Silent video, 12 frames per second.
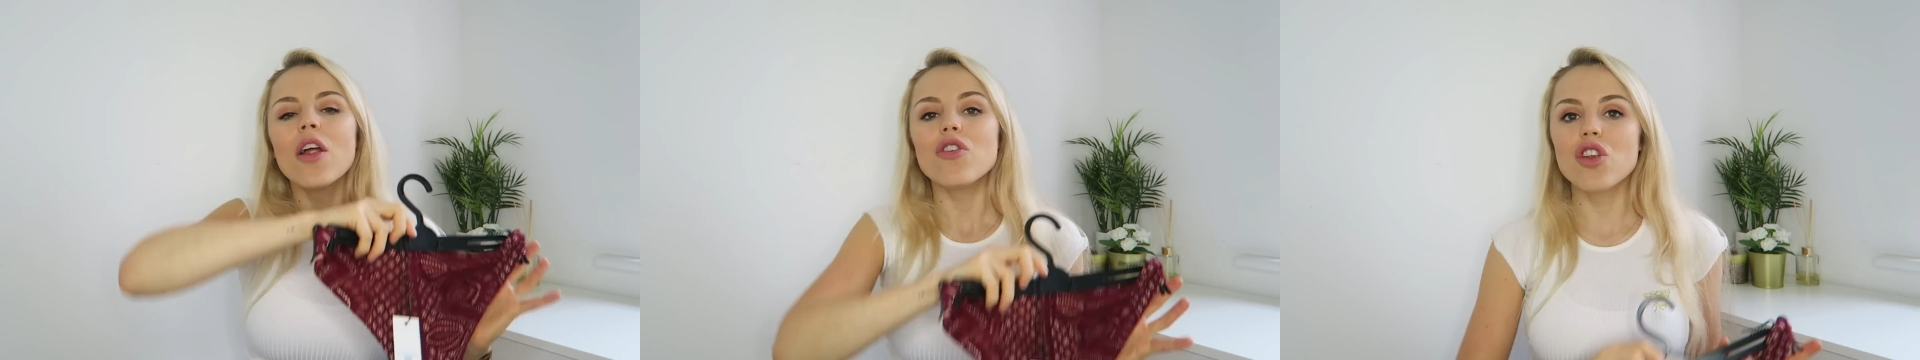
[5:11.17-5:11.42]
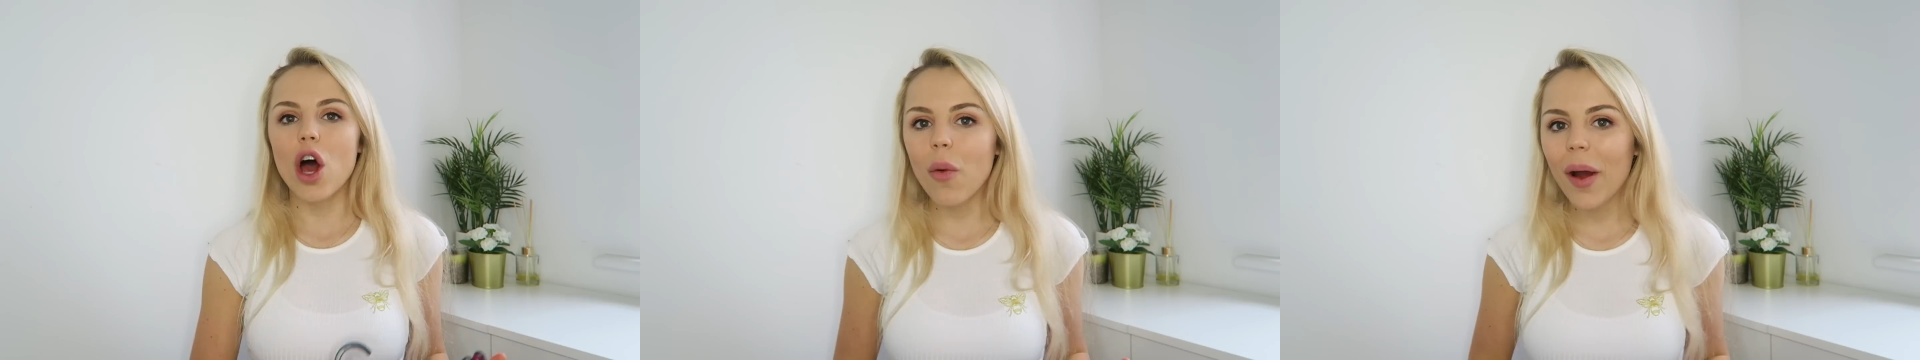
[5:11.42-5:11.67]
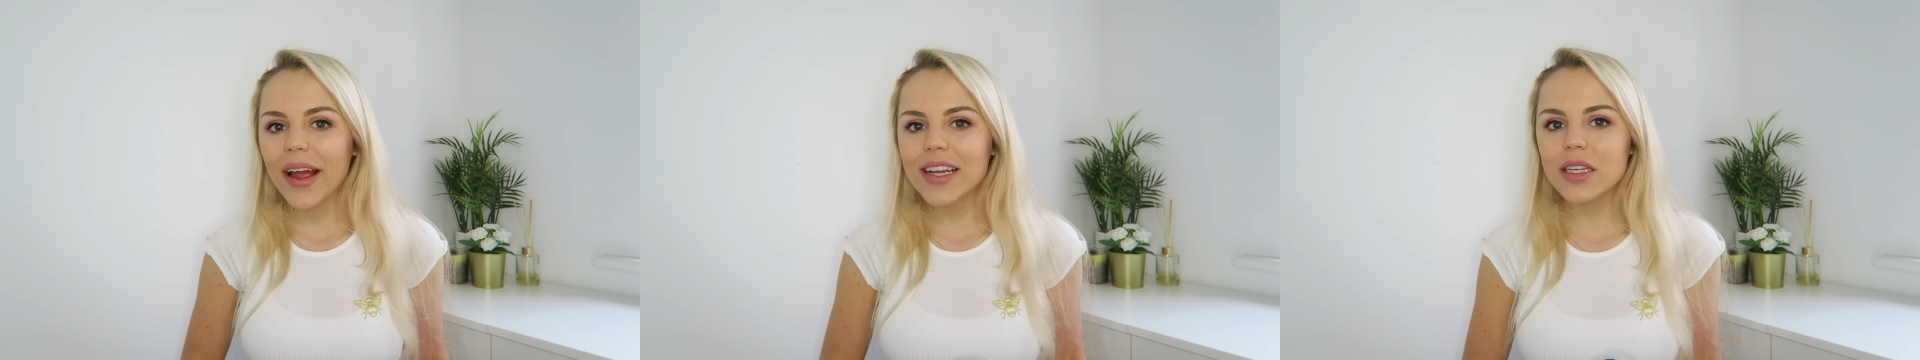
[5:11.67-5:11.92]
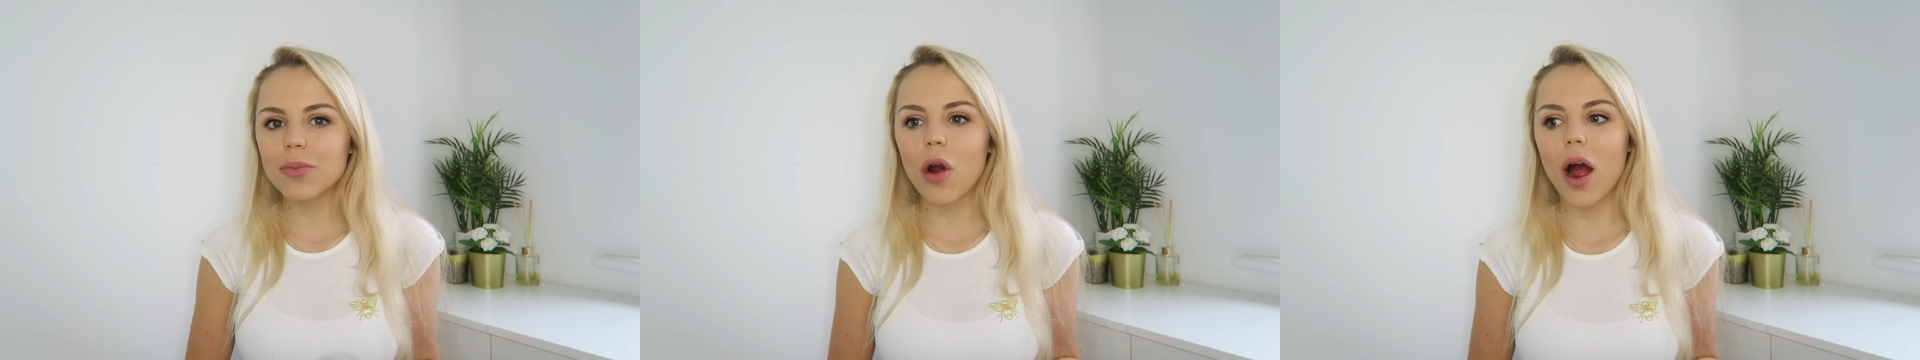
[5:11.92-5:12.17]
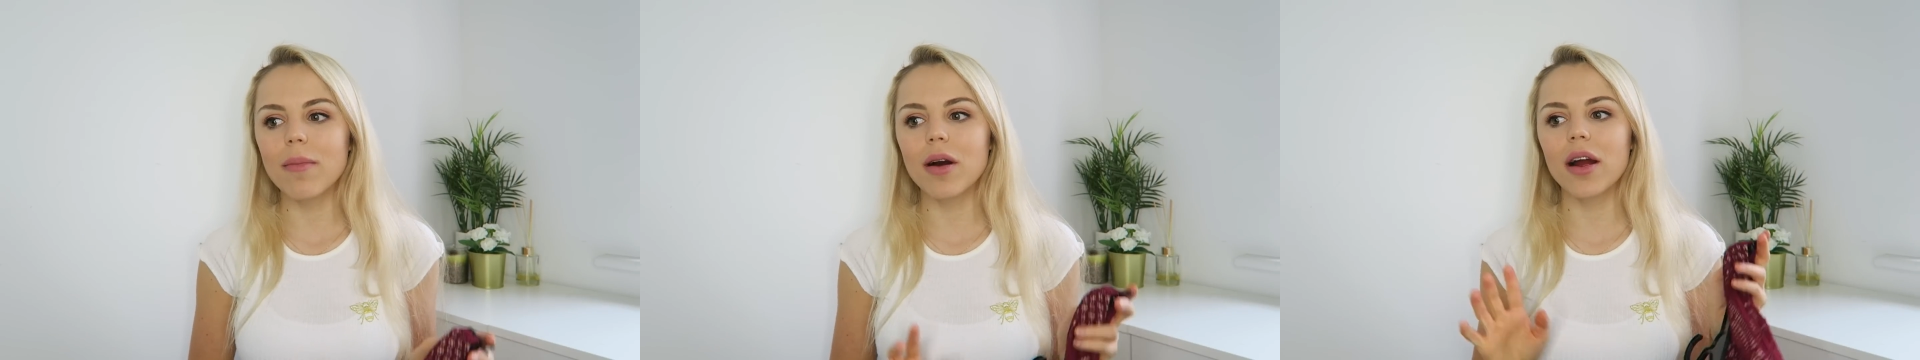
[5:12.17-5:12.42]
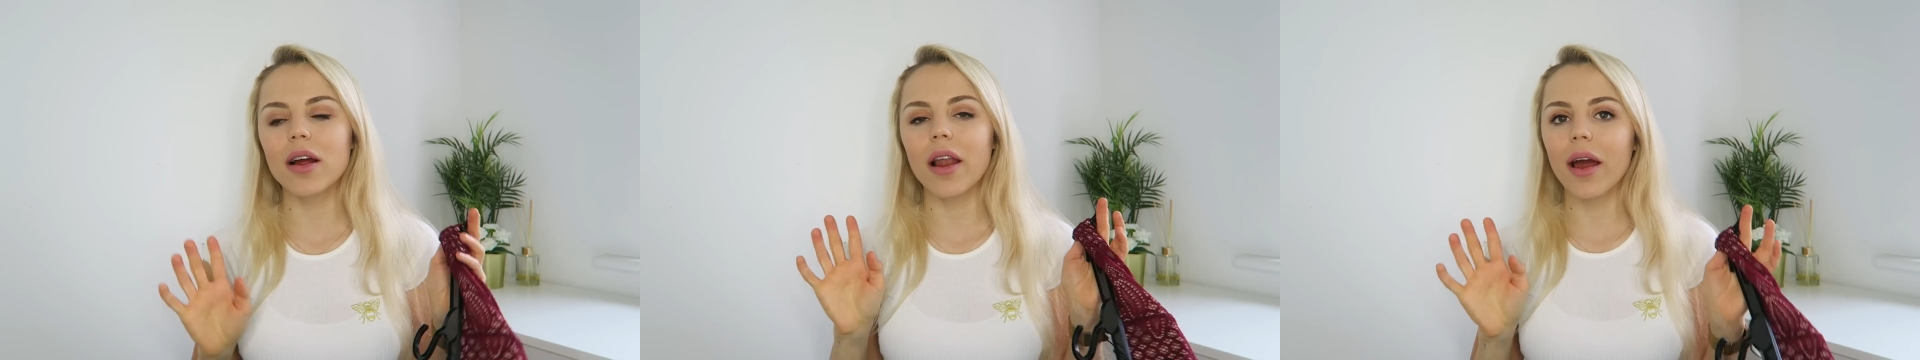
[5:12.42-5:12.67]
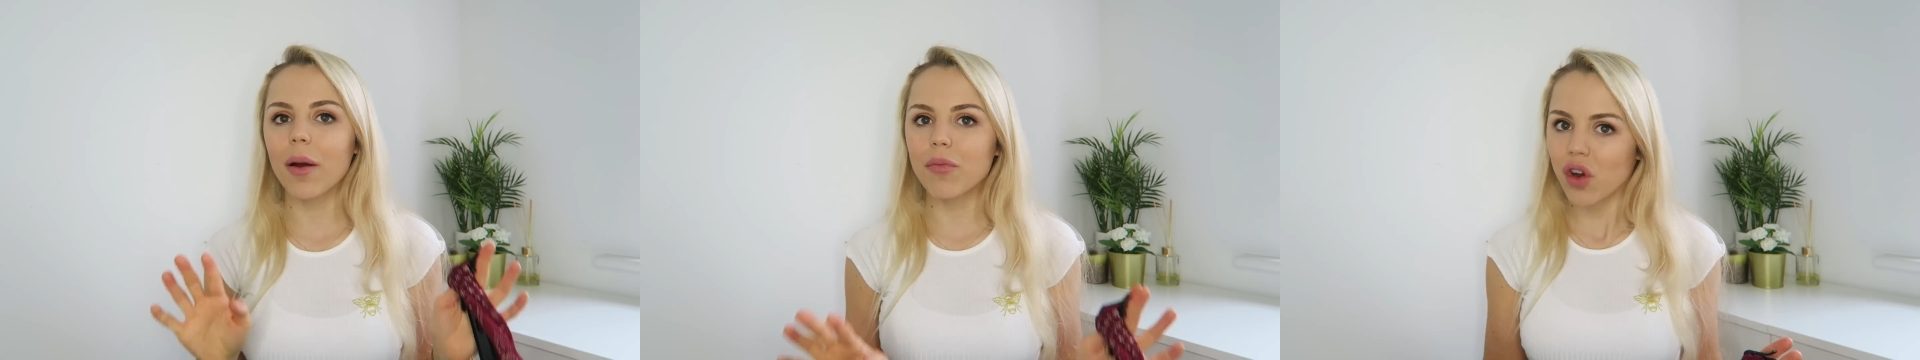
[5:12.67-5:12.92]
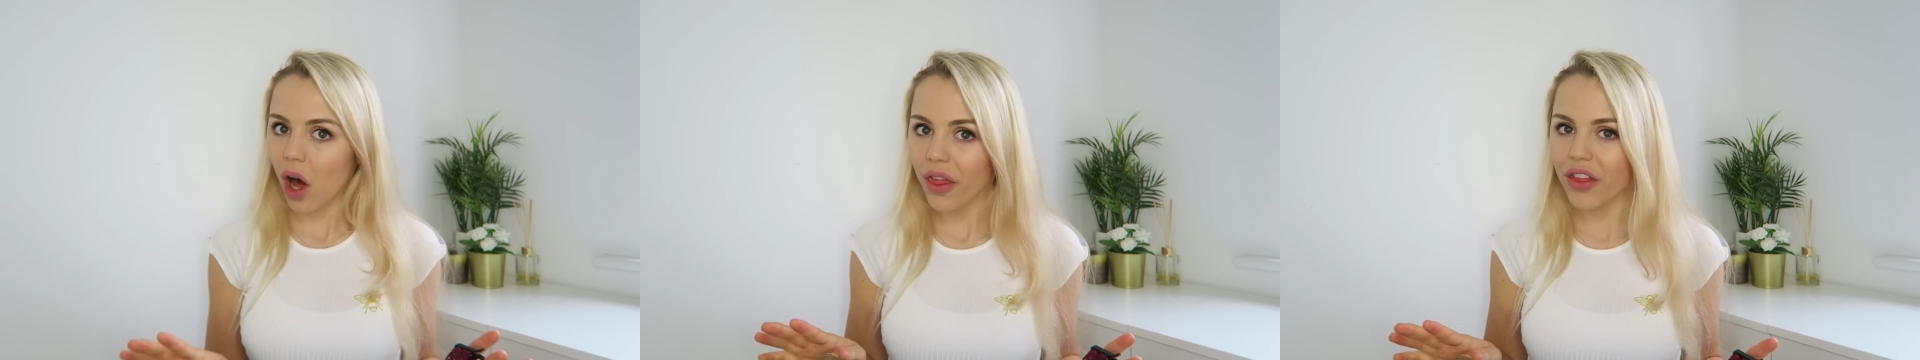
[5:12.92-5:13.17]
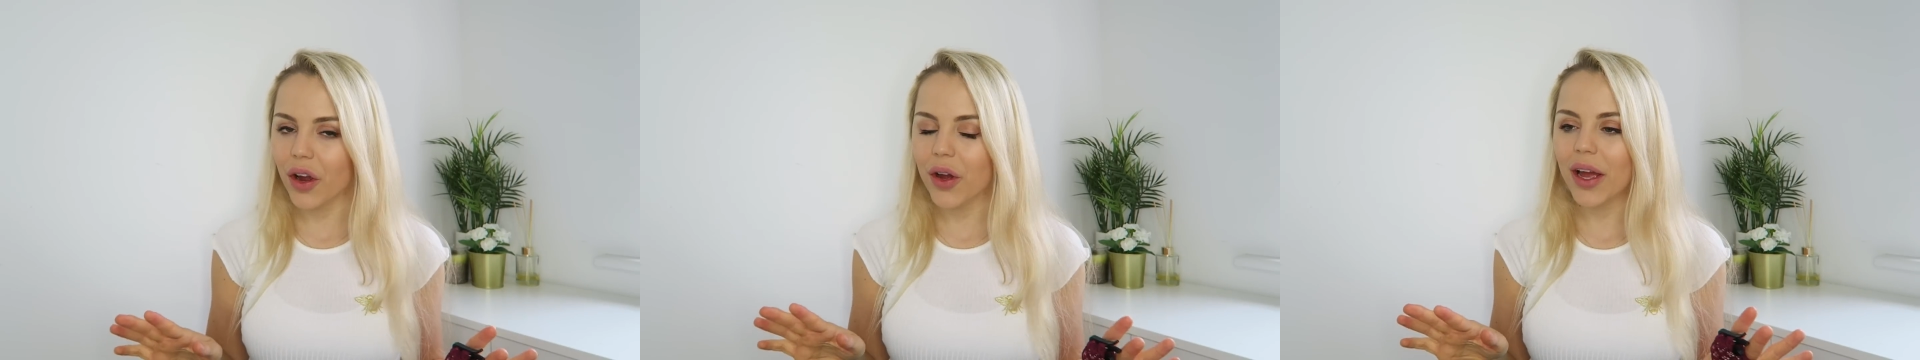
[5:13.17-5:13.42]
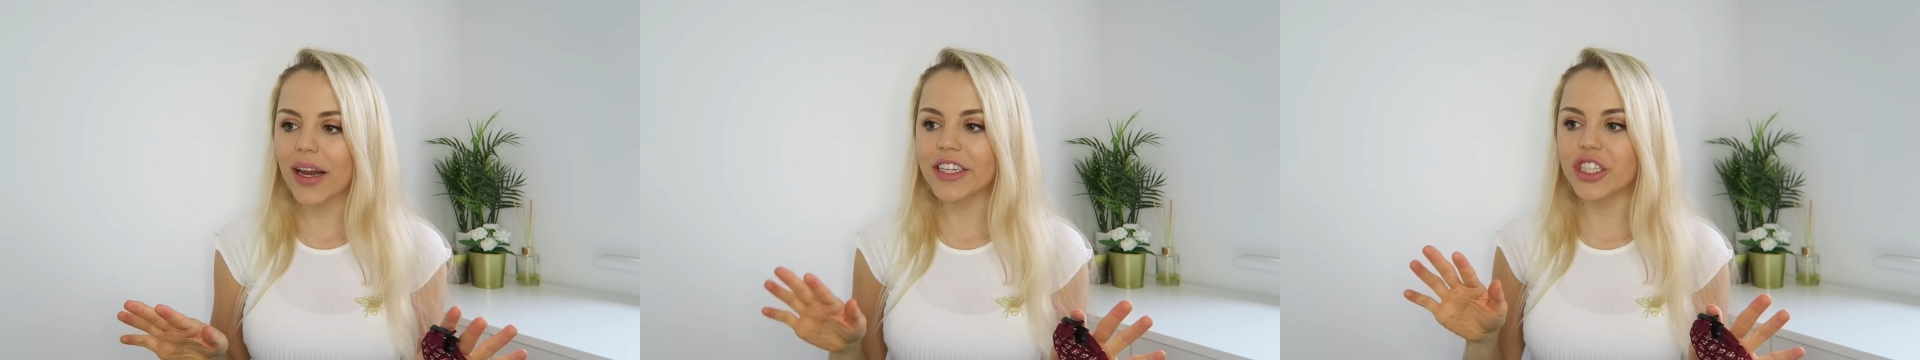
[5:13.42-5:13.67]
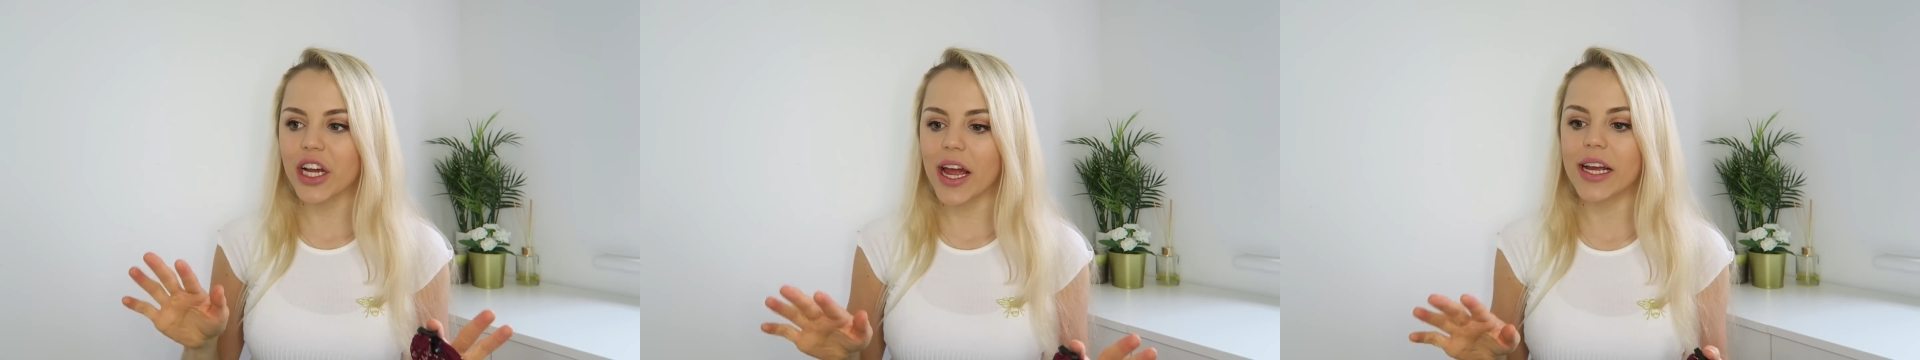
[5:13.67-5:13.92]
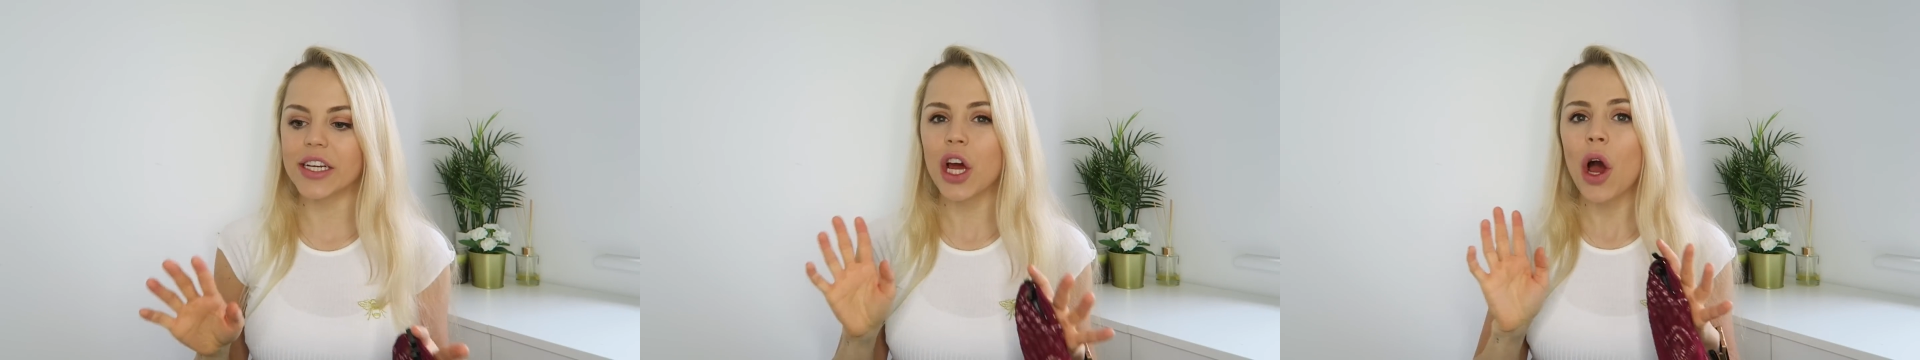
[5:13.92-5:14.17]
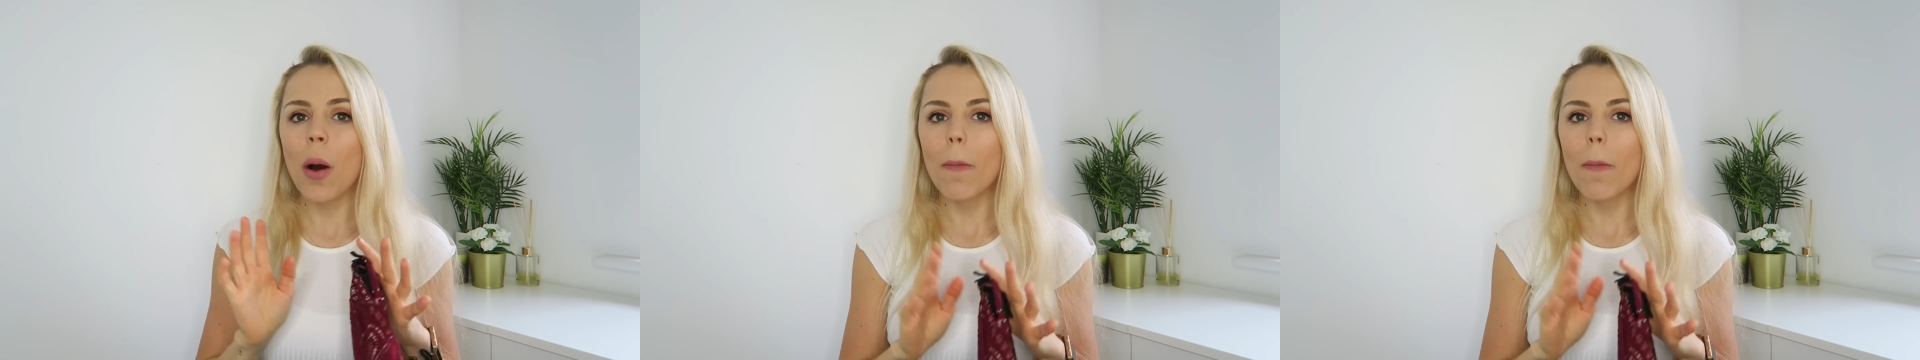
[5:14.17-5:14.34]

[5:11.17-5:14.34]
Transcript: No hate to Primark, like I'm not throwing any shade,